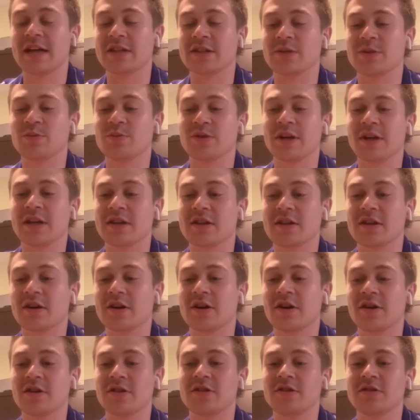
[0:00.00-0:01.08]
to break the
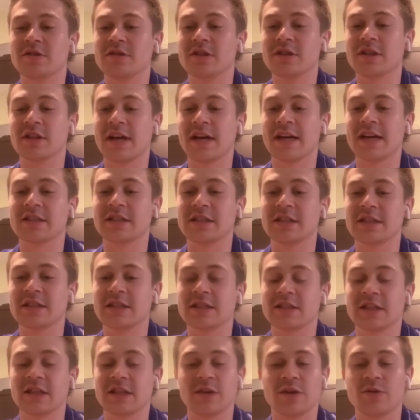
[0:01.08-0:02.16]
hard news to
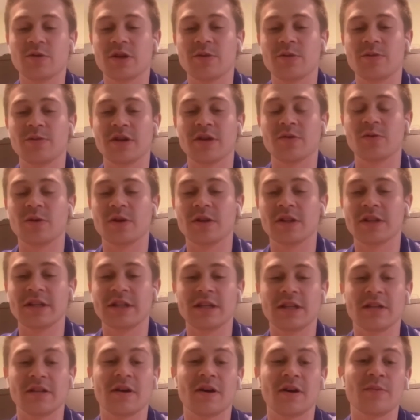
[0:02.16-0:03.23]
Lexus. It would have been a
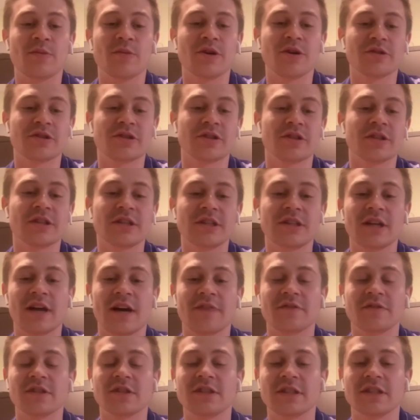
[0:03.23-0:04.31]
really emotionally
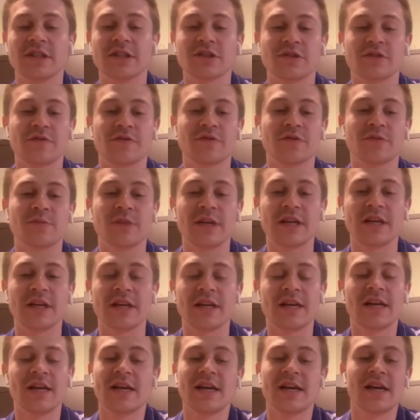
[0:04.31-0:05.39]
tough decision for me.
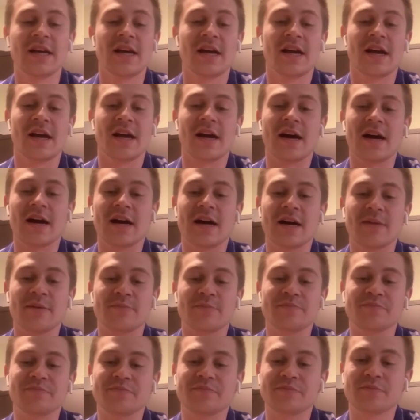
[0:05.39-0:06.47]

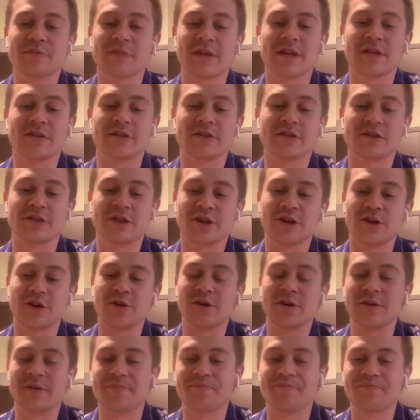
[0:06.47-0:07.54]
Um,
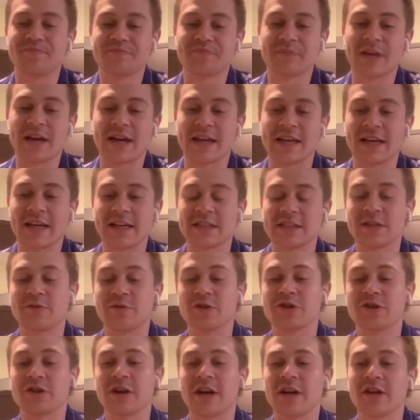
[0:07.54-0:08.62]
so I guess if we're
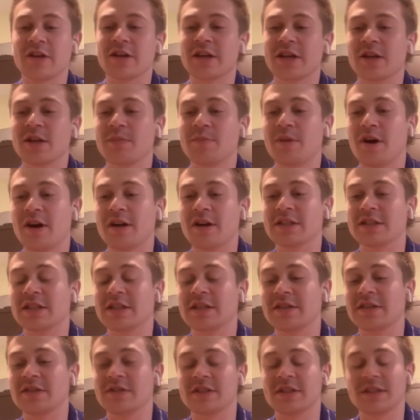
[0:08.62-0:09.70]
trying to look at the
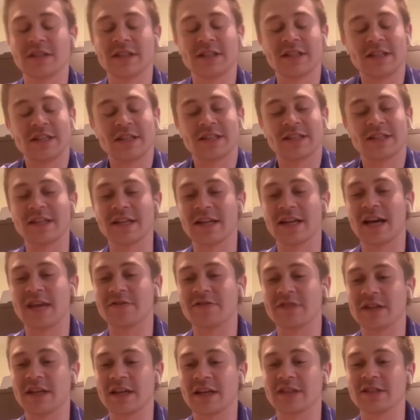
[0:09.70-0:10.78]
positives, at least I didn't have
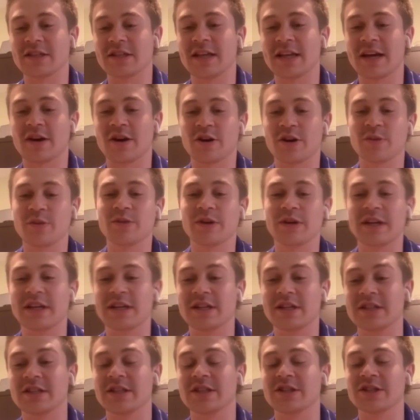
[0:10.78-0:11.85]
to get to that heartbreaking
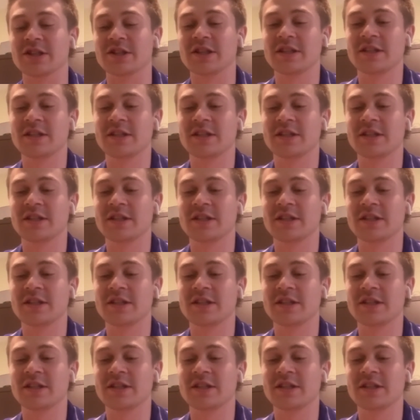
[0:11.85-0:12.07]
decision.